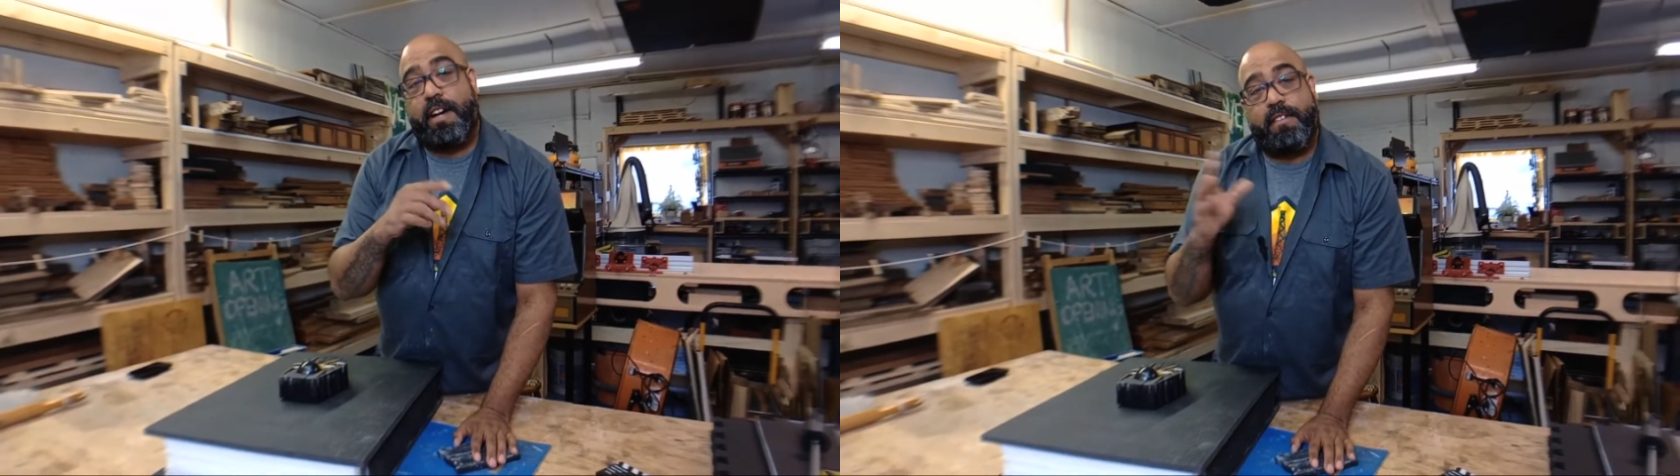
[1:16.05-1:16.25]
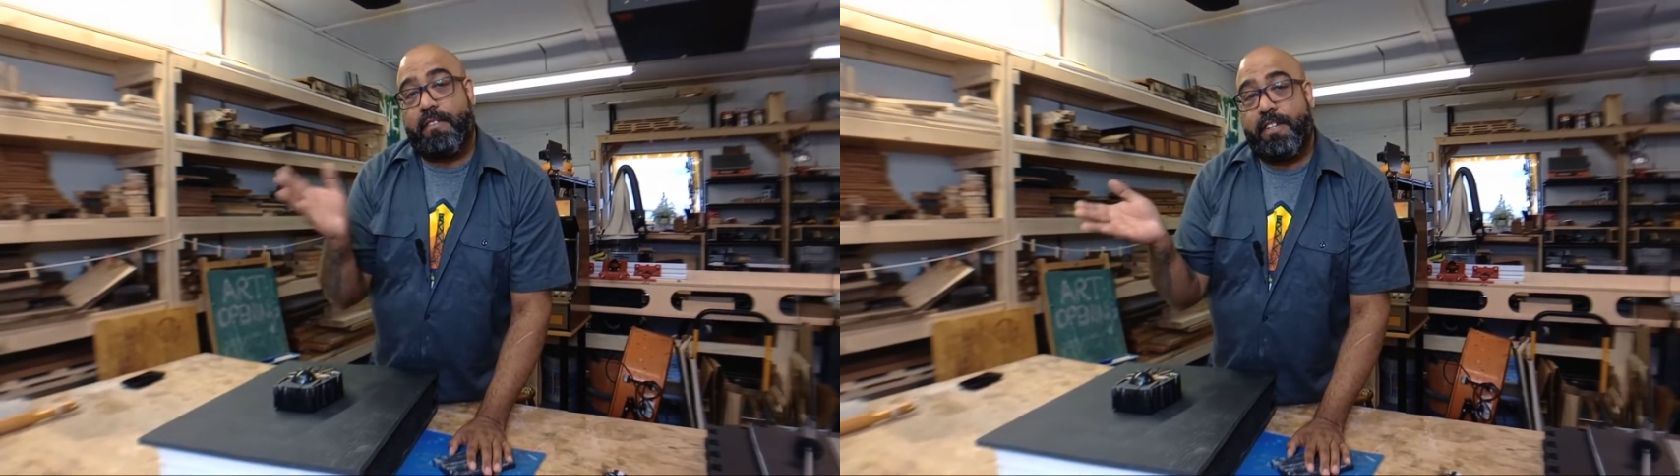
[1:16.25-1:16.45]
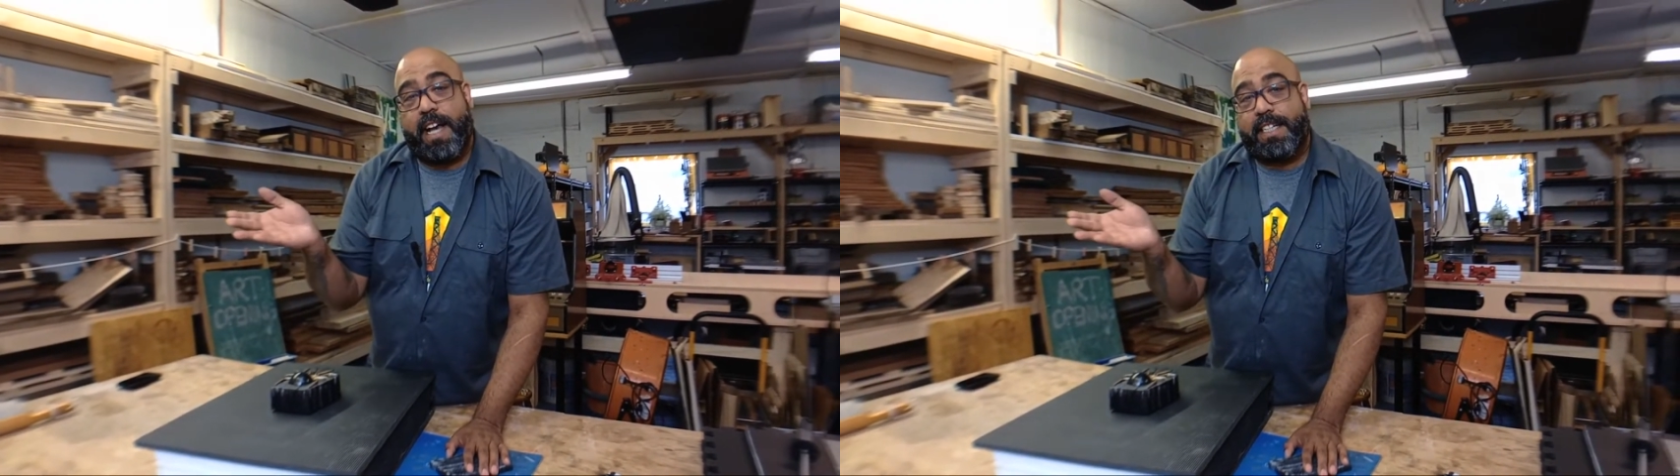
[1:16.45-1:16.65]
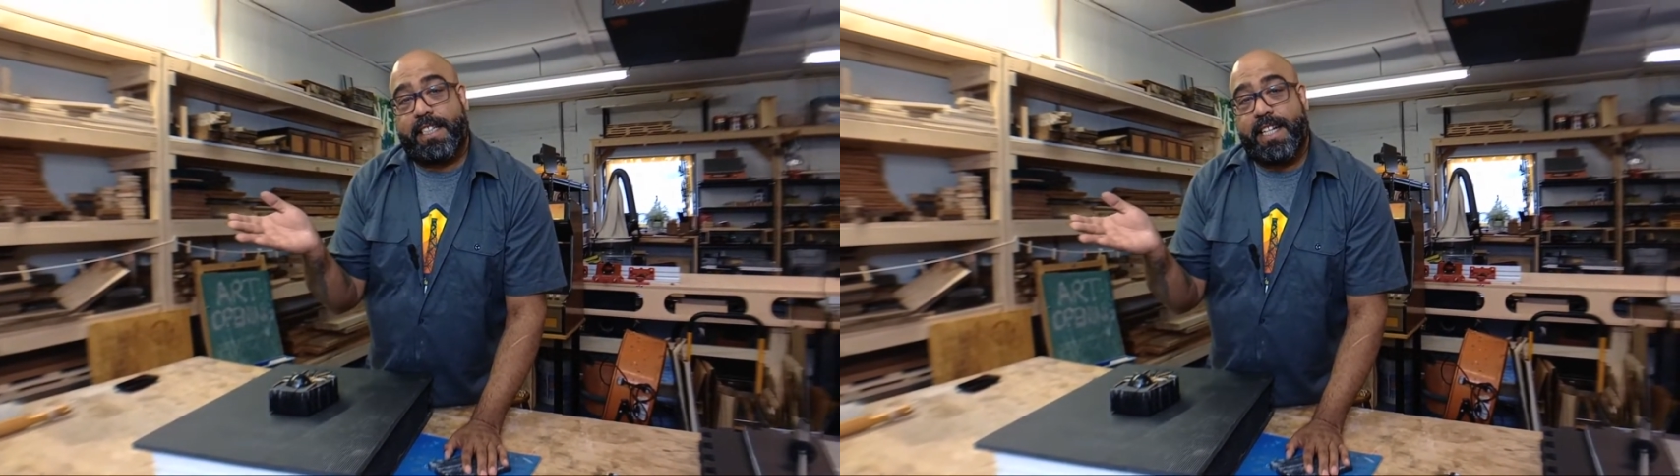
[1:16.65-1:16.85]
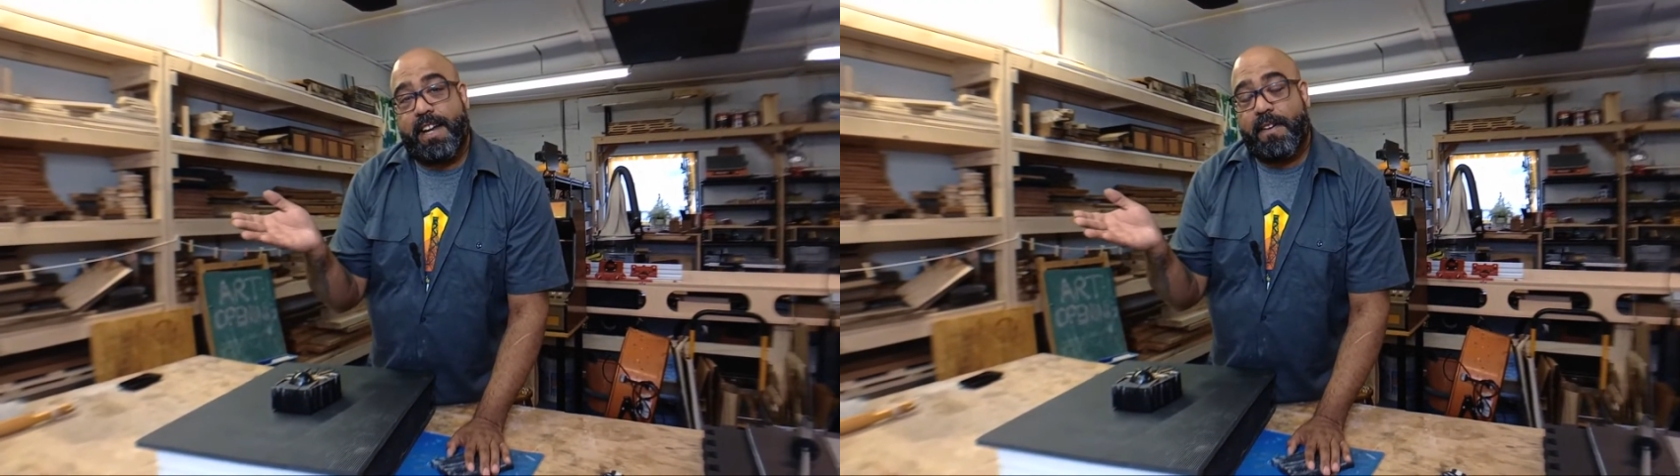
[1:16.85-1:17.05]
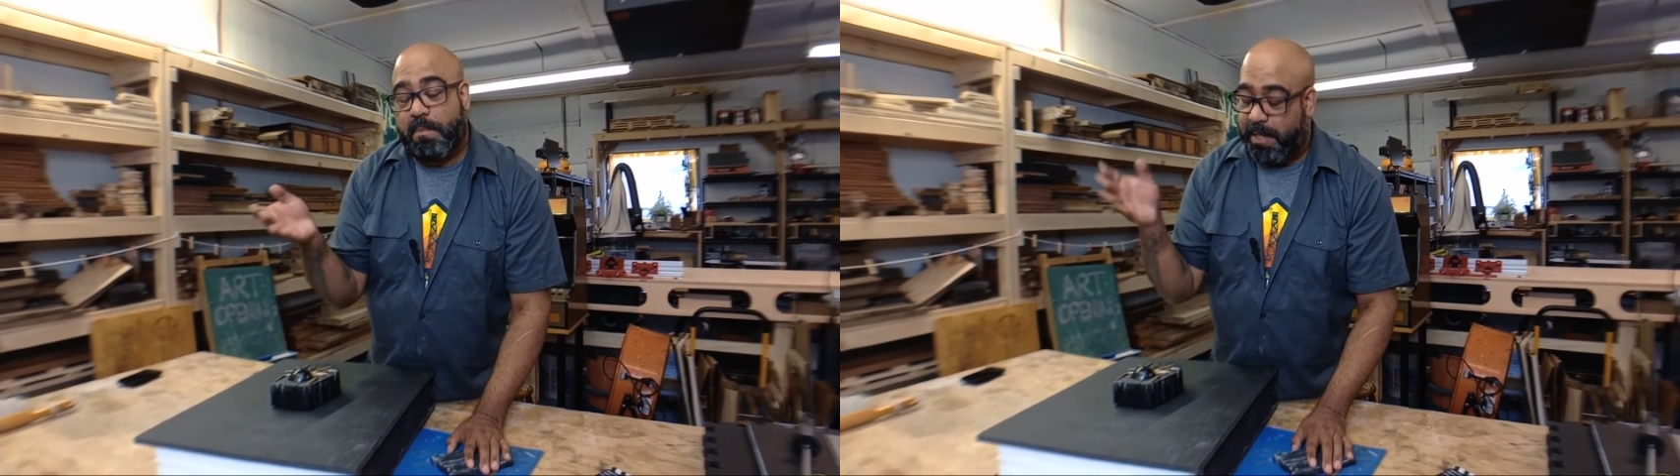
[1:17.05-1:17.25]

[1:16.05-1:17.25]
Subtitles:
I don't know if you guys can hear it,